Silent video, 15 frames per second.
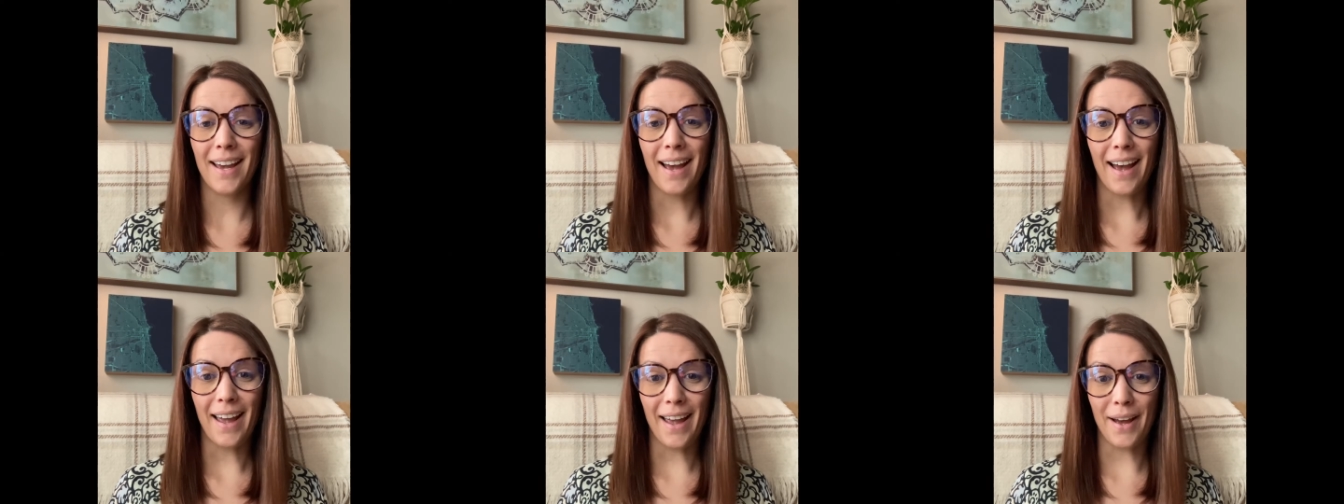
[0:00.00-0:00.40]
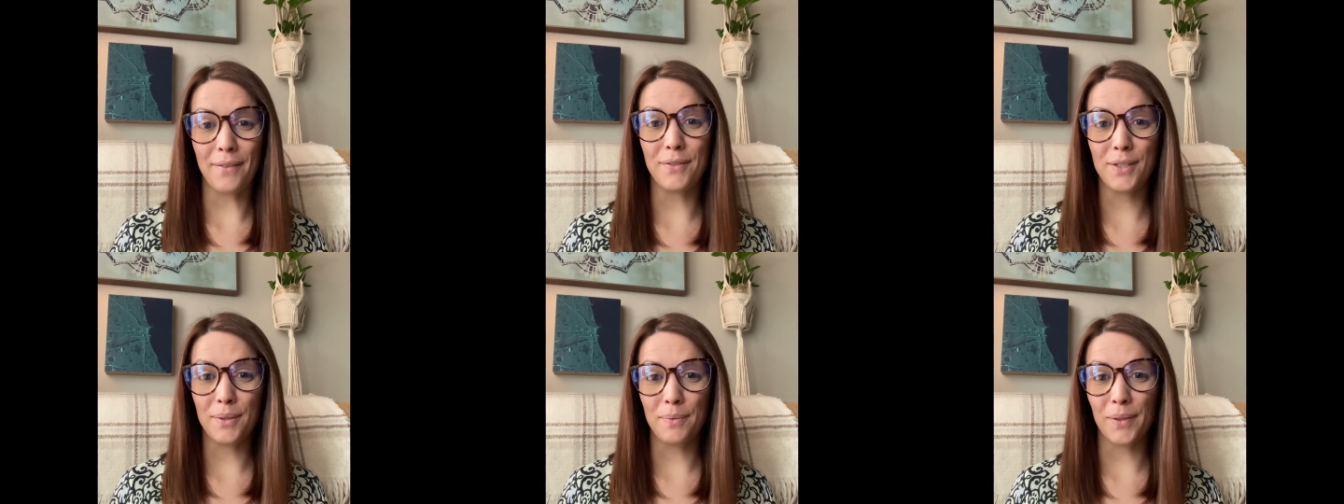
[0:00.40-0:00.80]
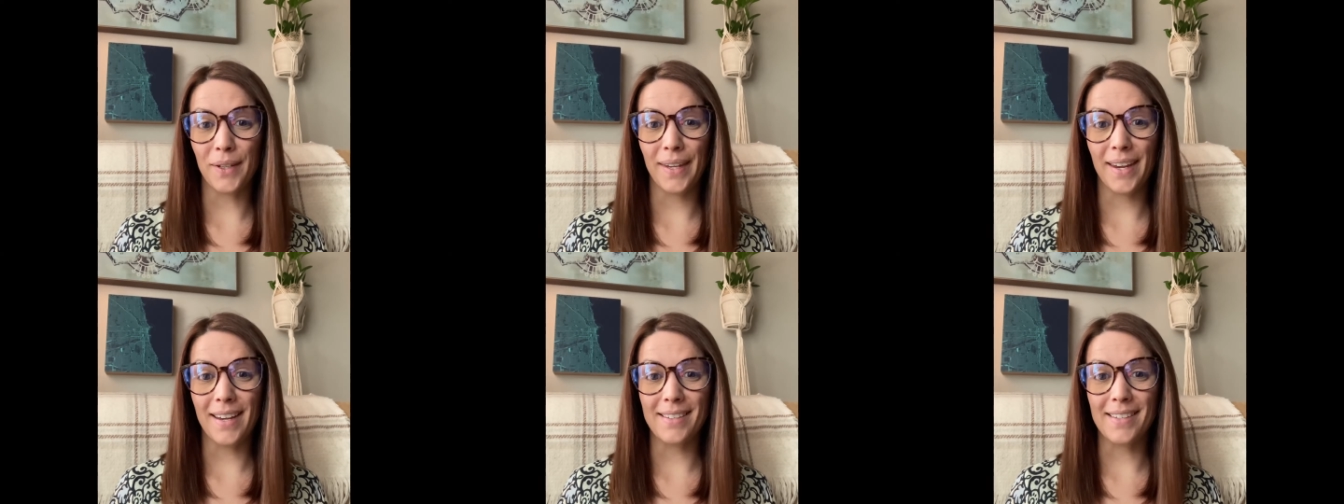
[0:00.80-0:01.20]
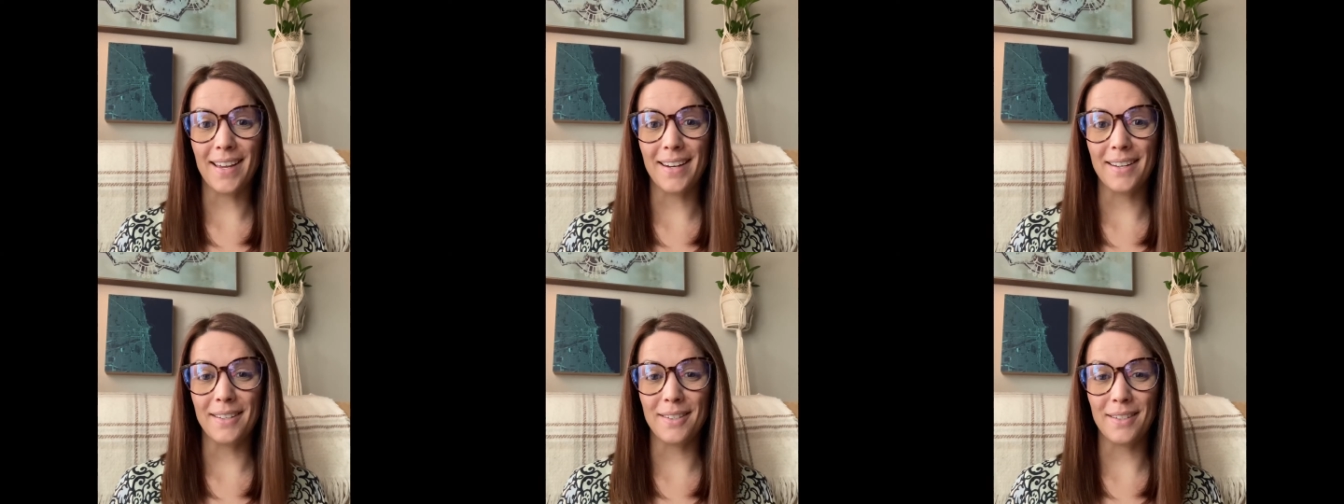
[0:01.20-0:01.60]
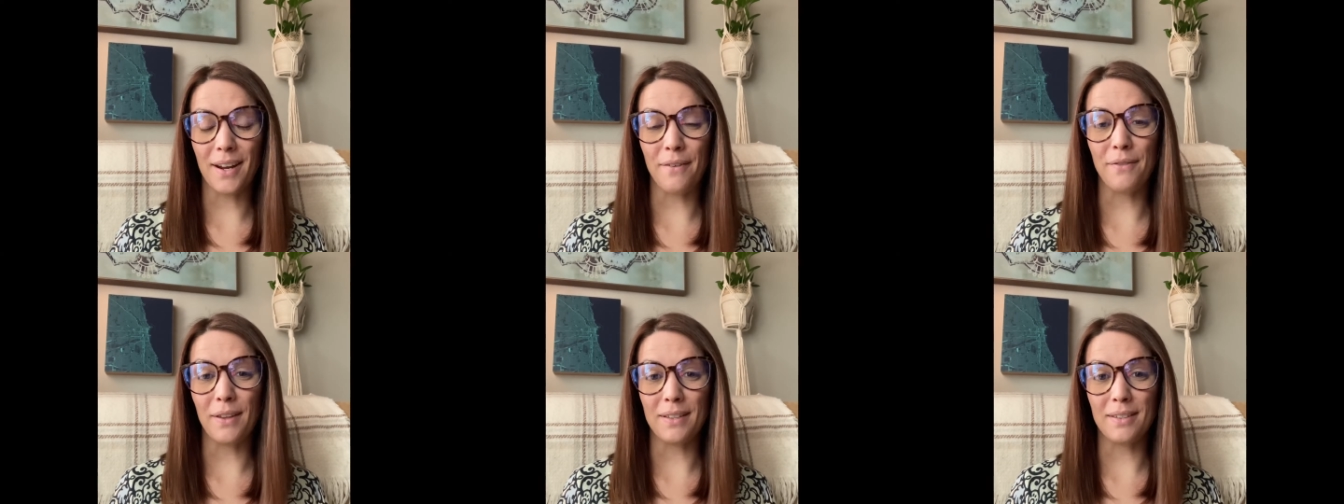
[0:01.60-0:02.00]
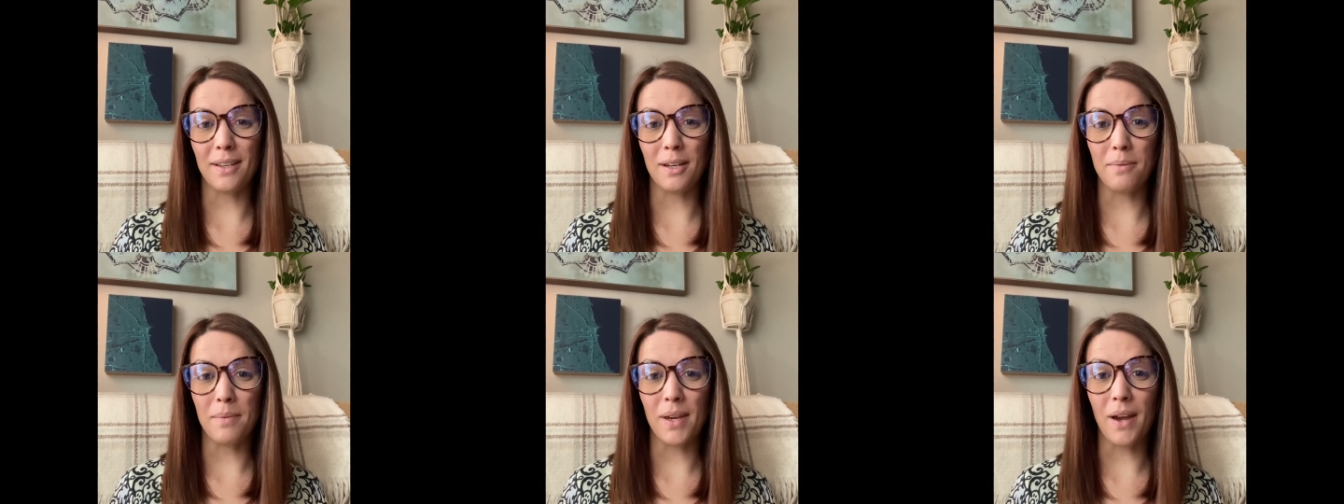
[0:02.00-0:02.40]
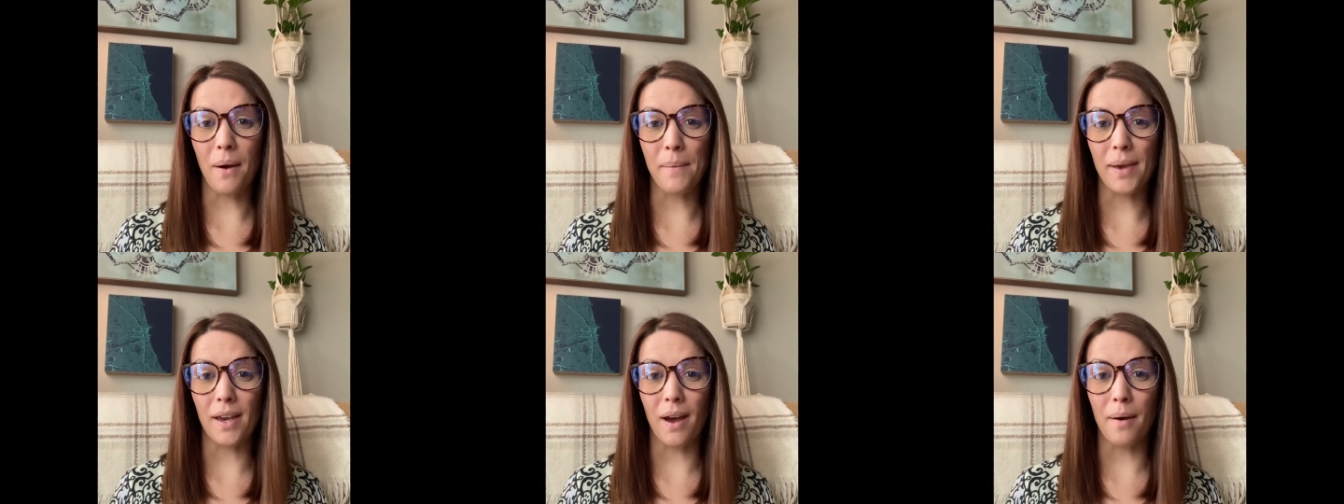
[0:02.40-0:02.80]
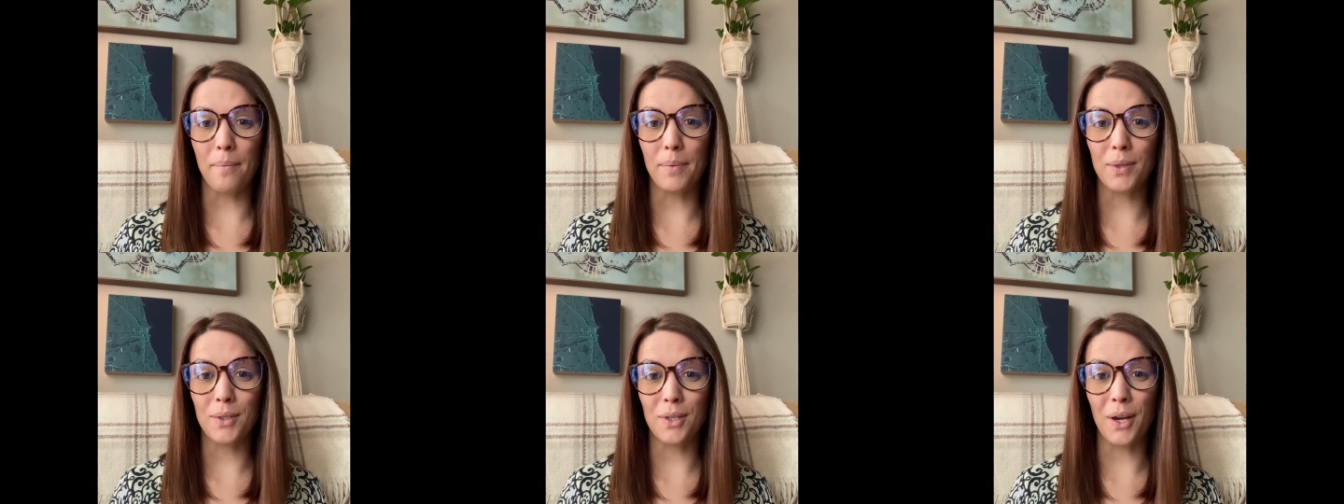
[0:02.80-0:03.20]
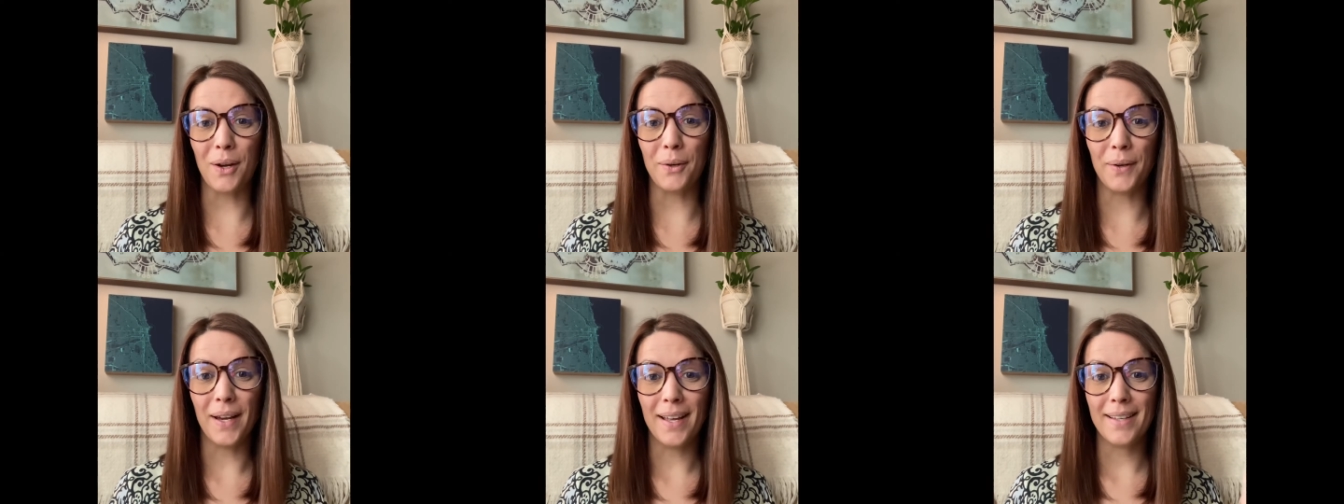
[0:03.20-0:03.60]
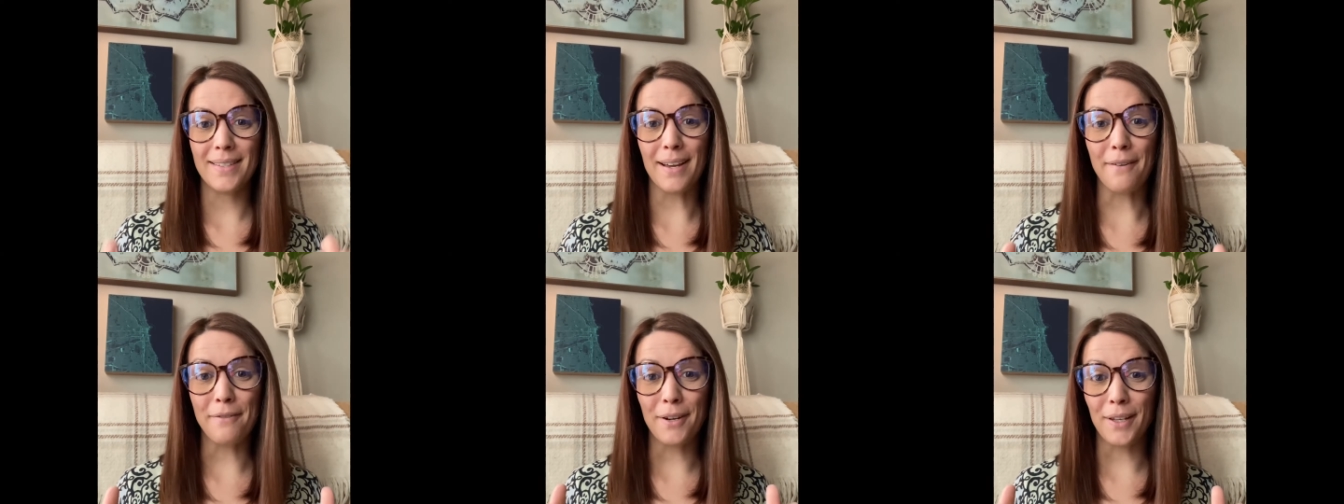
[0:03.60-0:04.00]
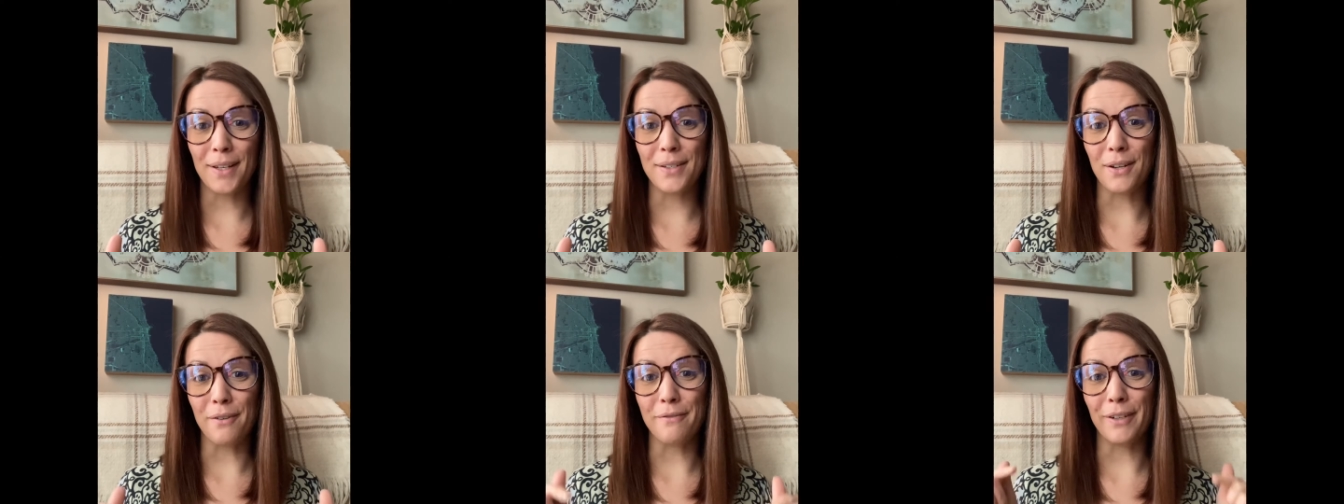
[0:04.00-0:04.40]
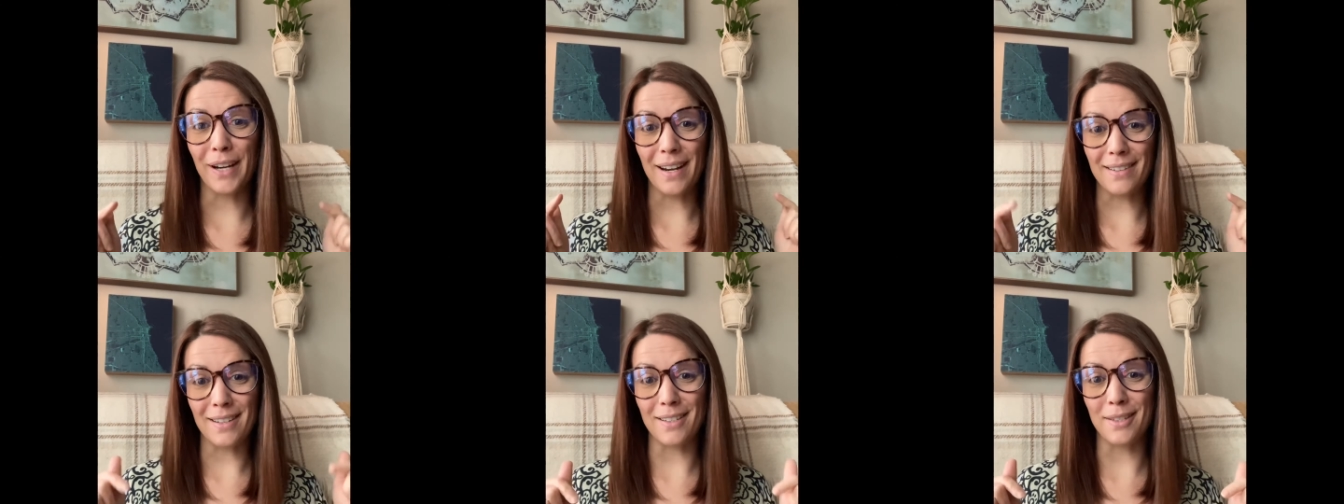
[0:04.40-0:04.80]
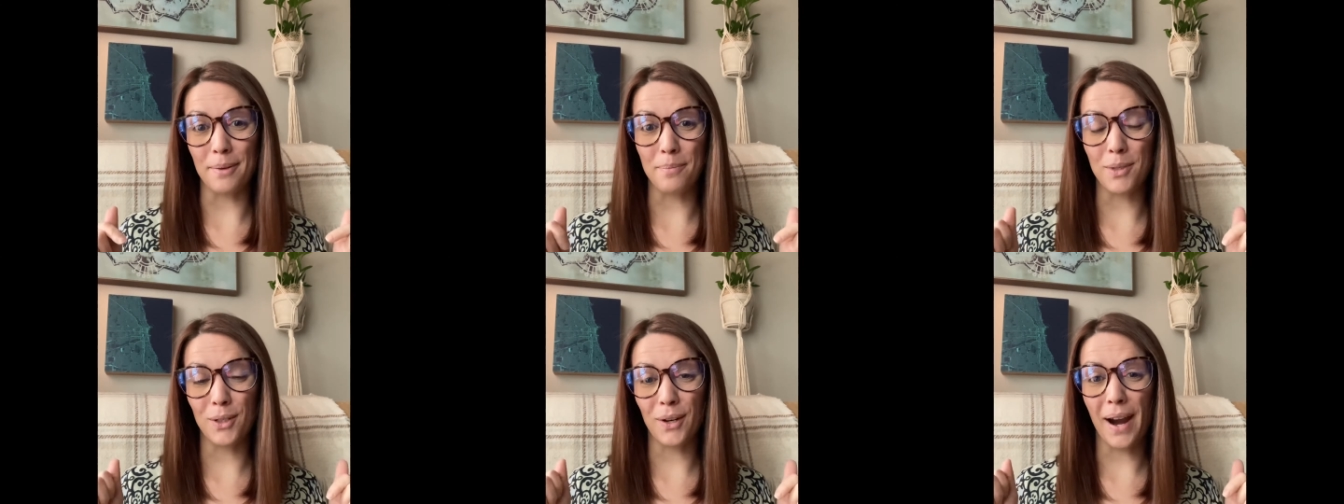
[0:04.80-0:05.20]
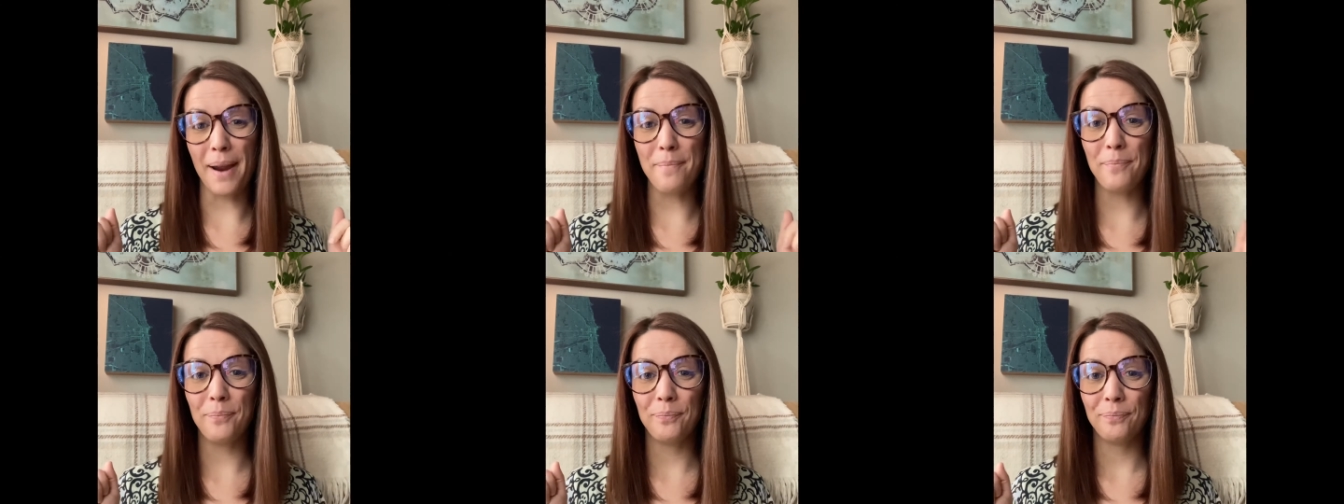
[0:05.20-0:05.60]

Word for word: I have some really exciting stuff that's going to be coming up, so definitely don't forget to subscribe.